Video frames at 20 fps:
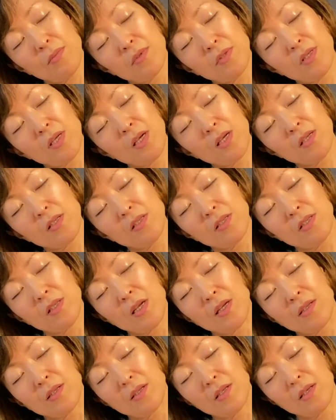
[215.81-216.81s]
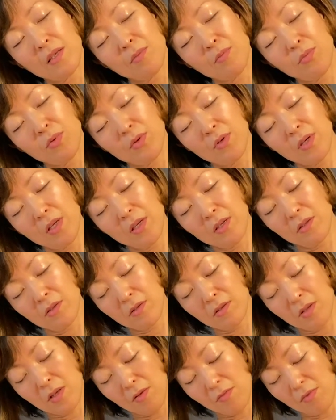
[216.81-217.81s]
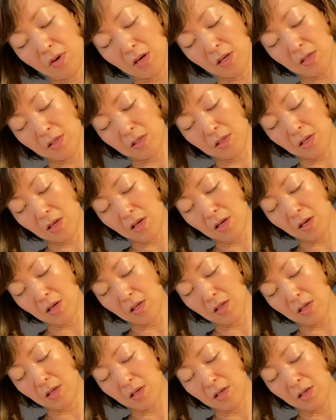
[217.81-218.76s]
just gently pulling to the right side.